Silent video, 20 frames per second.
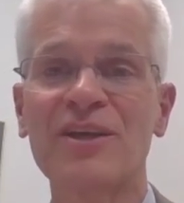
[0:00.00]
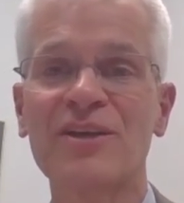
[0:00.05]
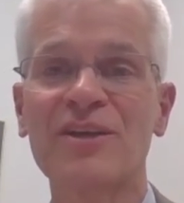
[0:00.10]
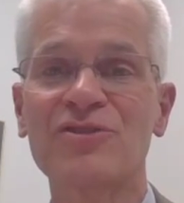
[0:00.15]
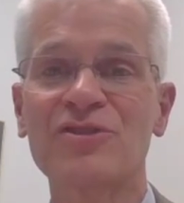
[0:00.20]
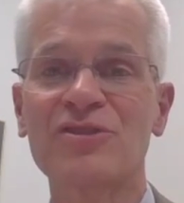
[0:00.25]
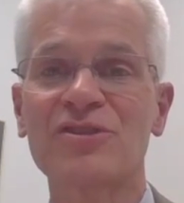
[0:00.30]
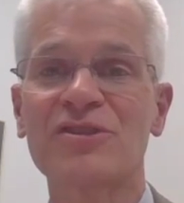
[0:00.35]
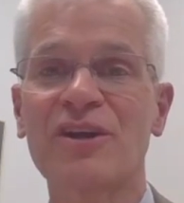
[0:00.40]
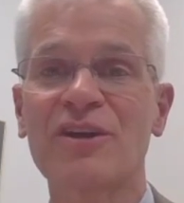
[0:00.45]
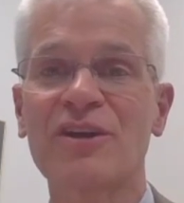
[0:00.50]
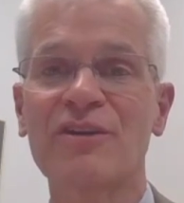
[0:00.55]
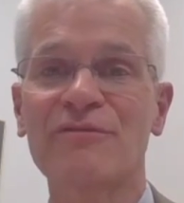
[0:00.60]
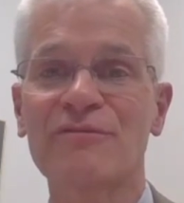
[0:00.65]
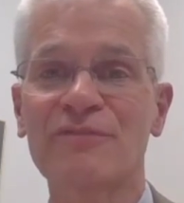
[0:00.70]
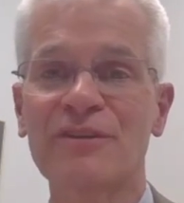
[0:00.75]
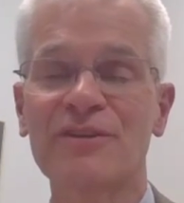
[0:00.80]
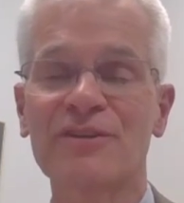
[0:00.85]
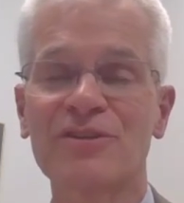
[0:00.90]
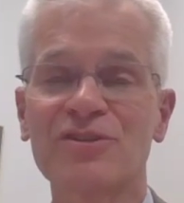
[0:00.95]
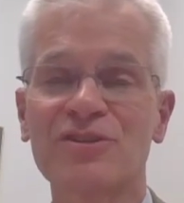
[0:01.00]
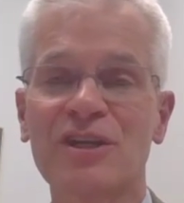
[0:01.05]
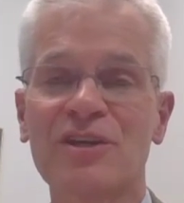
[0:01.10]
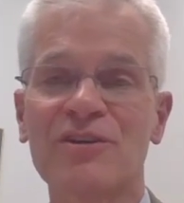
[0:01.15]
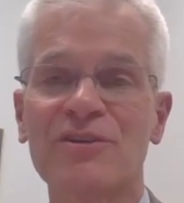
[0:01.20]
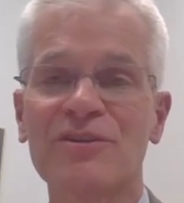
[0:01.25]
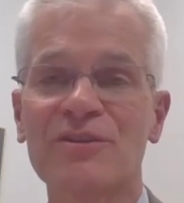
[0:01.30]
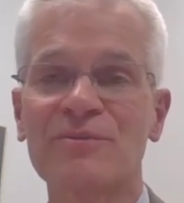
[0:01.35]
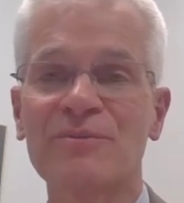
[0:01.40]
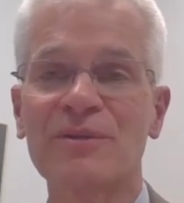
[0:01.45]
just our fair
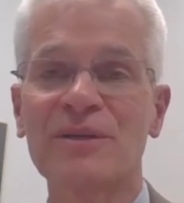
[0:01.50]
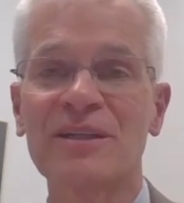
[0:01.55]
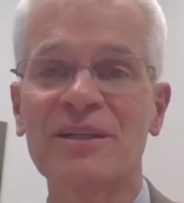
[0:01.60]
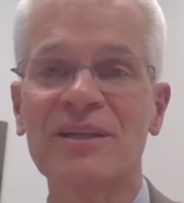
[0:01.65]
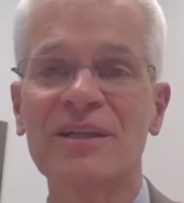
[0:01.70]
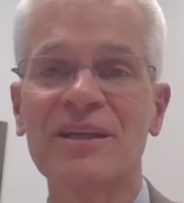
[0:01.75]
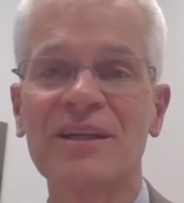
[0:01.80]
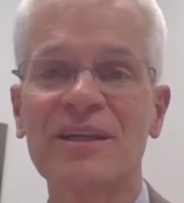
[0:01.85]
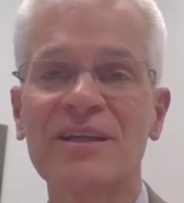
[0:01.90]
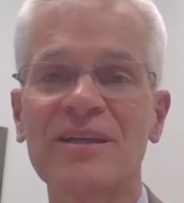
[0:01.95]
share of the money,